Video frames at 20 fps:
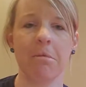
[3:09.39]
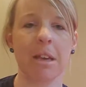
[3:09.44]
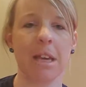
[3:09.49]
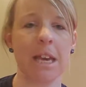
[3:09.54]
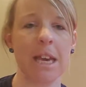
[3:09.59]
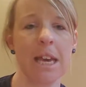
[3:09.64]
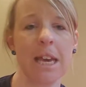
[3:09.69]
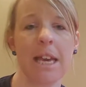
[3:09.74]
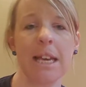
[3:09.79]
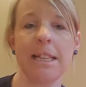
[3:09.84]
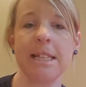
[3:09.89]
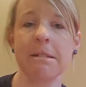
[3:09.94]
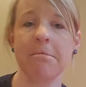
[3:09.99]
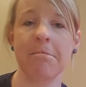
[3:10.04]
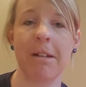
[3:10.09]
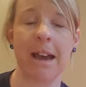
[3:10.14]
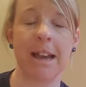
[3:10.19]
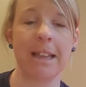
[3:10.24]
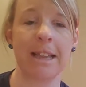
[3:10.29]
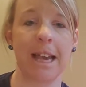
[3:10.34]
kids
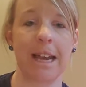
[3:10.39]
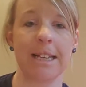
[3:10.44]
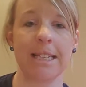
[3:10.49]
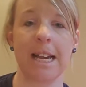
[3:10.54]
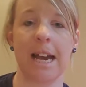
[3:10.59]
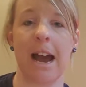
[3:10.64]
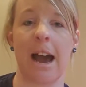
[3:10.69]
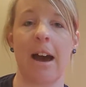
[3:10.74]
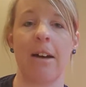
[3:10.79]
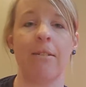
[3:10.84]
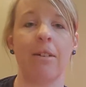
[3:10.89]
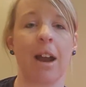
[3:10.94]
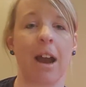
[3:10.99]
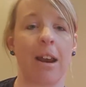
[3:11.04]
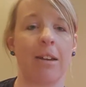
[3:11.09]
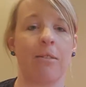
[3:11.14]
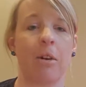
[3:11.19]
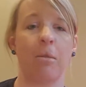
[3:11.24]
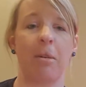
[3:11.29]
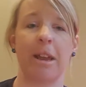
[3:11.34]
might like to have
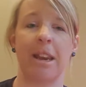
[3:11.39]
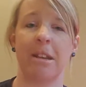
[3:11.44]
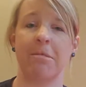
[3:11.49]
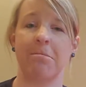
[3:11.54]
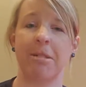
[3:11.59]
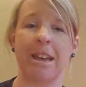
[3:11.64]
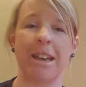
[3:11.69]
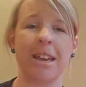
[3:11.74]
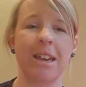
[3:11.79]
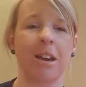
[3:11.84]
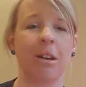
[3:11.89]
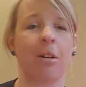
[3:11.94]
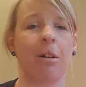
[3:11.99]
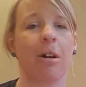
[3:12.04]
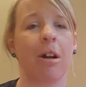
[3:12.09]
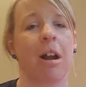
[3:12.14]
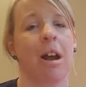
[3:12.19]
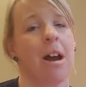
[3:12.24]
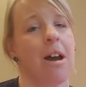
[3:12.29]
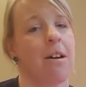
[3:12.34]
kind of a weighted blanket,
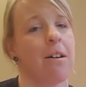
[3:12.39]
or